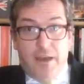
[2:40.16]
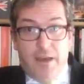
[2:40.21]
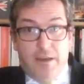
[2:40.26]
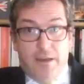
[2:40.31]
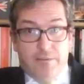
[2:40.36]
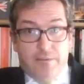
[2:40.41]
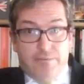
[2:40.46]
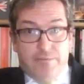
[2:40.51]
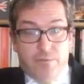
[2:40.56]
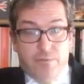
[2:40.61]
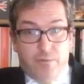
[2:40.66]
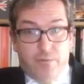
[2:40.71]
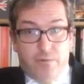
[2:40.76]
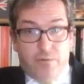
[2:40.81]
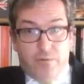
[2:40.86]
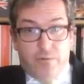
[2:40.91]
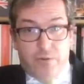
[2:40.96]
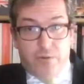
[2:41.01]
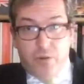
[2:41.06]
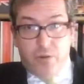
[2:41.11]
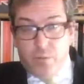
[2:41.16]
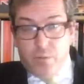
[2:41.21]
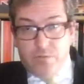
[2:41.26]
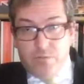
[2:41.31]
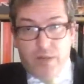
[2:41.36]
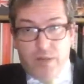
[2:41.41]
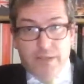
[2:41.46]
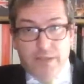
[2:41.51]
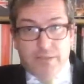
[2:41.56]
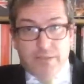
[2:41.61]
uh, for
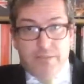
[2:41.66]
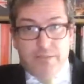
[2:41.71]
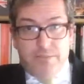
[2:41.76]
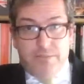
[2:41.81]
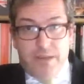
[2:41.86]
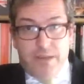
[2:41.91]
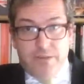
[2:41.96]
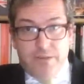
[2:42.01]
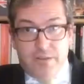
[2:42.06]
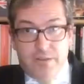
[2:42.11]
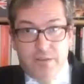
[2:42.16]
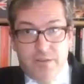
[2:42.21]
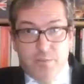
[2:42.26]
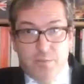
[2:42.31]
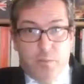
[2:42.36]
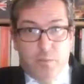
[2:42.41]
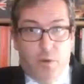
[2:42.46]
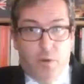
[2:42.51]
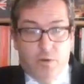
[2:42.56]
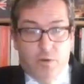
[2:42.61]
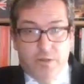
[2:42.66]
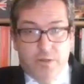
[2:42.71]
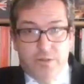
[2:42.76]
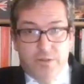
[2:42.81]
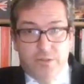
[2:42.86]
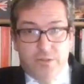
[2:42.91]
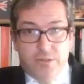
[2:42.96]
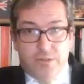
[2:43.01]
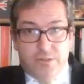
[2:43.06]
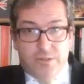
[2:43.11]
human rights defenders,
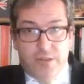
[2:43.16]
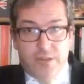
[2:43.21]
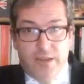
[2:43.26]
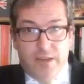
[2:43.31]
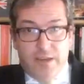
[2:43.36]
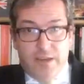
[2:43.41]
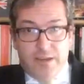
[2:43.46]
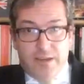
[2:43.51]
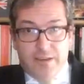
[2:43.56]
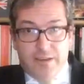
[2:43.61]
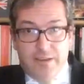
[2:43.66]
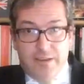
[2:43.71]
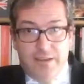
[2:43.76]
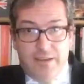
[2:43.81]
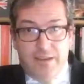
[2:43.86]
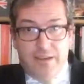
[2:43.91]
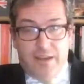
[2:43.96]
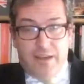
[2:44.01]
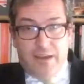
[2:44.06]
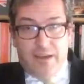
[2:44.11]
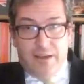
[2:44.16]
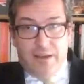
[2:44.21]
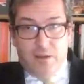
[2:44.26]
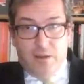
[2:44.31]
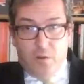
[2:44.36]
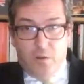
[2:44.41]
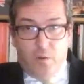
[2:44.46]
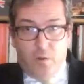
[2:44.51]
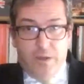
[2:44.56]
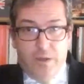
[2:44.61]
bloggers, uh, uh,
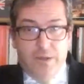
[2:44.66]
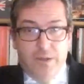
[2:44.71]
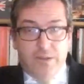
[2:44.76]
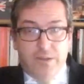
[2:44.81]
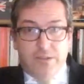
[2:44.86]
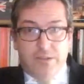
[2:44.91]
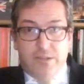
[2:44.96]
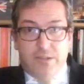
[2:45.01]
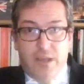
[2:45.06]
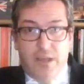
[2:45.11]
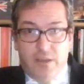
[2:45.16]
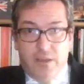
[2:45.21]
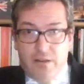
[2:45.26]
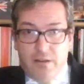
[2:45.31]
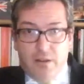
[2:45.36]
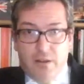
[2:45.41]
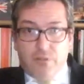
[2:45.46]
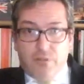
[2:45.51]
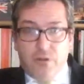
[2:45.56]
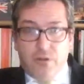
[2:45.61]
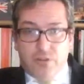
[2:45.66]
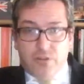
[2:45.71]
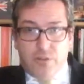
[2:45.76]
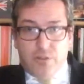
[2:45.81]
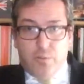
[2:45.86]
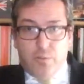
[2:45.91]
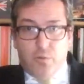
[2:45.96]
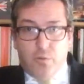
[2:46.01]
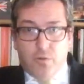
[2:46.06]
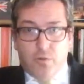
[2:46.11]
lawyers, across
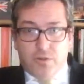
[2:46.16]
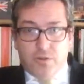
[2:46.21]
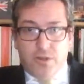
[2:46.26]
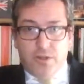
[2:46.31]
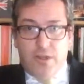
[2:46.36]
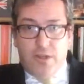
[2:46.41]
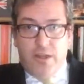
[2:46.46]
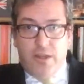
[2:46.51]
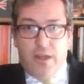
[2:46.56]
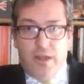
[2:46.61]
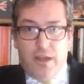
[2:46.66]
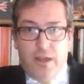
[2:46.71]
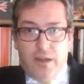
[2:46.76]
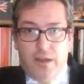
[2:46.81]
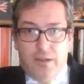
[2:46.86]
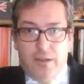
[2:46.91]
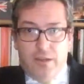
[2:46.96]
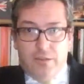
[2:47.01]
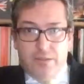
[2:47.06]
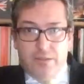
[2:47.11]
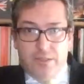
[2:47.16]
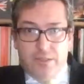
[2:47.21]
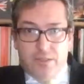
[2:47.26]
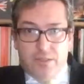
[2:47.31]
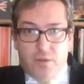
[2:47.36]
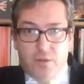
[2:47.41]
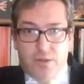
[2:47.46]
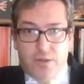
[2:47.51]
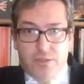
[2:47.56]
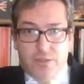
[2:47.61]
the board, uh, the
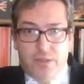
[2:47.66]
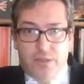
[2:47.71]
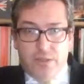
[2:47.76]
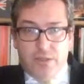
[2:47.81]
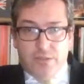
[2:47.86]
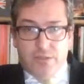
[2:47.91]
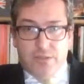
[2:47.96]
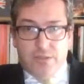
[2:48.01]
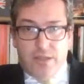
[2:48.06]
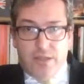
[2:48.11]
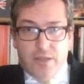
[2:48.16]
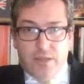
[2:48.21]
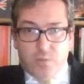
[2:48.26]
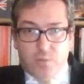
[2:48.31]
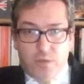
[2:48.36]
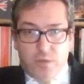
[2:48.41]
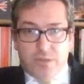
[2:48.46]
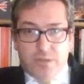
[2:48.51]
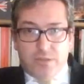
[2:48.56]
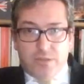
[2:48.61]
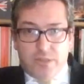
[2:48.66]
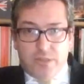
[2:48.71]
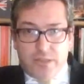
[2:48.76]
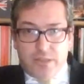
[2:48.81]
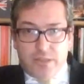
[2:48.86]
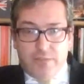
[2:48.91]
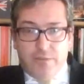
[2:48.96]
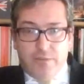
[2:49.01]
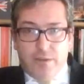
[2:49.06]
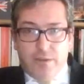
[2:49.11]
situation has has worsened
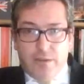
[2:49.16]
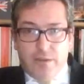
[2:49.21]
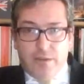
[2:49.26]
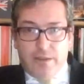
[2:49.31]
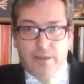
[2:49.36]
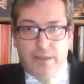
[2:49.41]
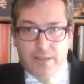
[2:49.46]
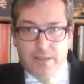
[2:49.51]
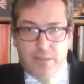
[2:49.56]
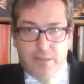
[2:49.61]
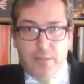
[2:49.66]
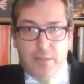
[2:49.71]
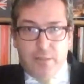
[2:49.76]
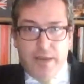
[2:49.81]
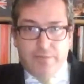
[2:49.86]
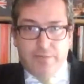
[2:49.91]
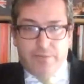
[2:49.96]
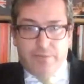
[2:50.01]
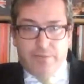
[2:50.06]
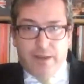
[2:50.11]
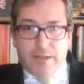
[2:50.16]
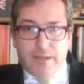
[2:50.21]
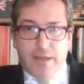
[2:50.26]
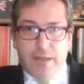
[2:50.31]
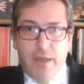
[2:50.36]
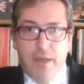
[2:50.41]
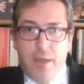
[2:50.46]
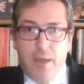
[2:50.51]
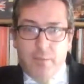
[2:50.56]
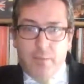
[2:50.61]
significantly. That's the main
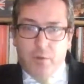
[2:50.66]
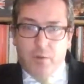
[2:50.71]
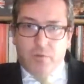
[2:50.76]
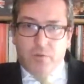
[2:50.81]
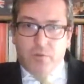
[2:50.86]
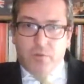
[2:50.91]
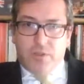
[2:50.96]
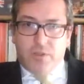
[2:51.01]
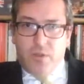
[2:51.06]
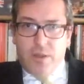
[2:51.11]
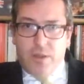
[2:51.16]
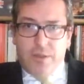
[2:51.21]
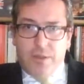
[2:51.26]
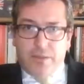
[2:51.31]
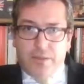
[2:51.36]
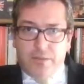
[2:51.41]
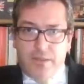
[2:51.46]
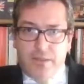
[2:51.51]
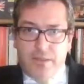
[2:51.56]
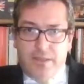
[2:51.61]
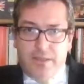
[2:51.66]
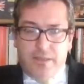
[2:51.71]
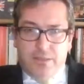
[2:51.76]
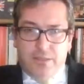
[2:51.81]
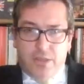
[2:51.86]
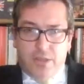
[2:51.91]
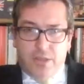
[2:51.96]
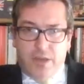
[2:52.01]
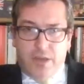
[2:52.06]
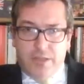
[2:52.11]
finding. But also, I think
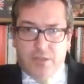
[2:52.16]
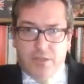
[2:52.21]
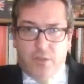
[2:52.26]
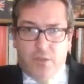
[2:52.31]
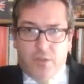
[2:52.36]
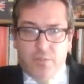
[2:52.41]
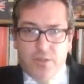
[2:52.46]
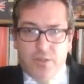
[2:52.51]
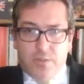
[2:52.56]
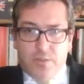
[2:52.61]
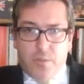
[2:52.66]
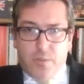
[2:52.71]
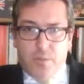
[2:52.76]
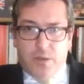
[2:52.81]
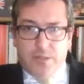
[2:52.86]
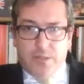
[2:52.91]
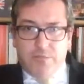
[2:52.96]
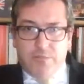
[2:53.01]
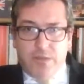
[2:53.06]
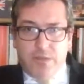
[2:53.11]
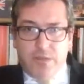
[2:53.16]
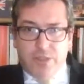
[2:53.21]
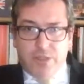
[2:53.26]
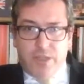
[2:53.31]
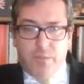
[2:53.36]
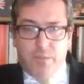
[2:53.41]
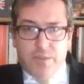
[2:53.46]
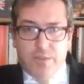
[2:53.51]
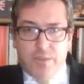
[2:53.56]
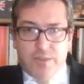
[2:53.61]
the Chinese Communist Party
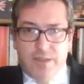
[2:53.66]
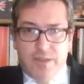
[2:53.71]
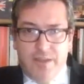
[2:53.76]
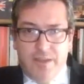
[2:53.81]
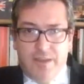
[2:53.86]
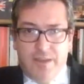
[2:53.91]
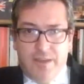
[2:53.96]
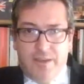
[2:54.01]
regime is